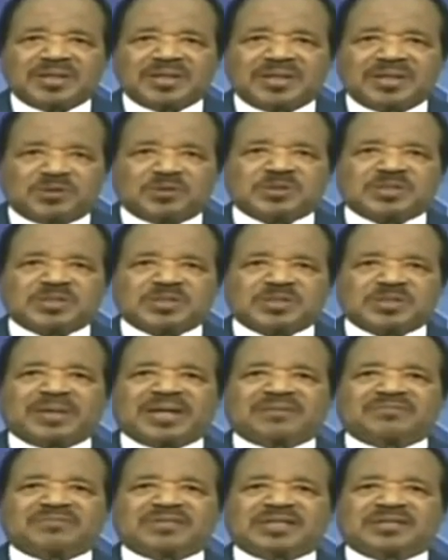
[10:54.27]
to
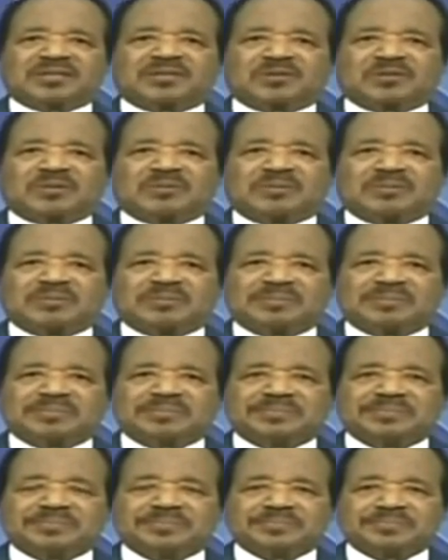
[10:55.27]
achieving this goal.
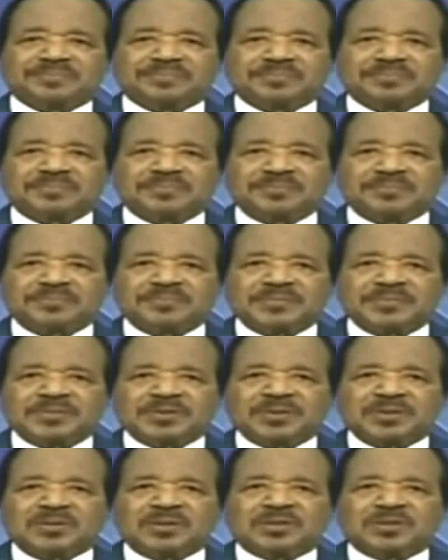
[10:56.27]

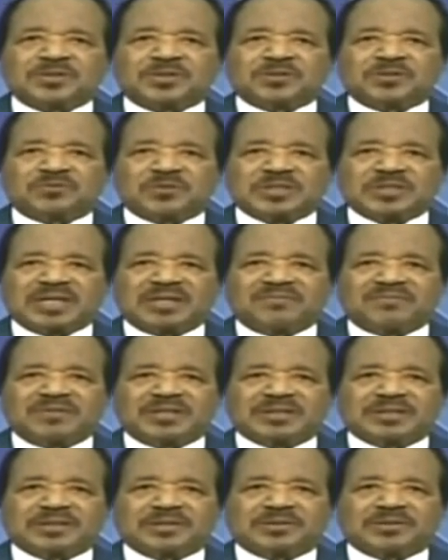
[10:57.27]
it will be
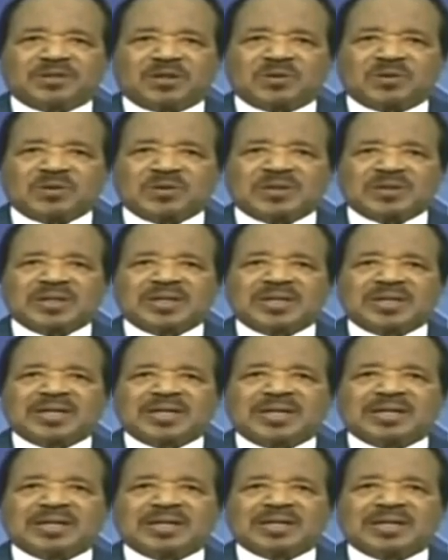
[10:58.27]
achieved.
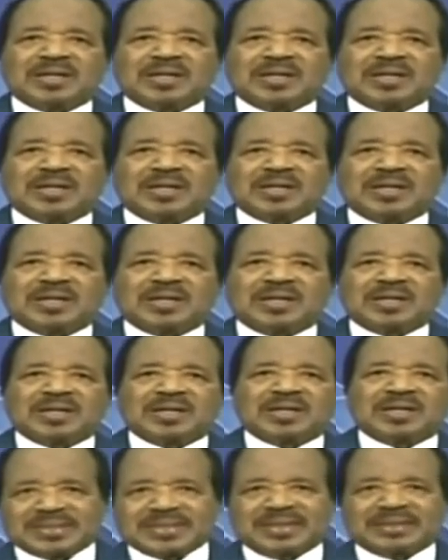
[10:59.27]

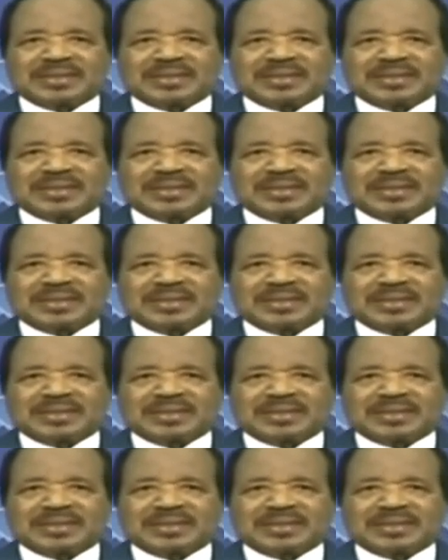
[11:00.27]
Therefore,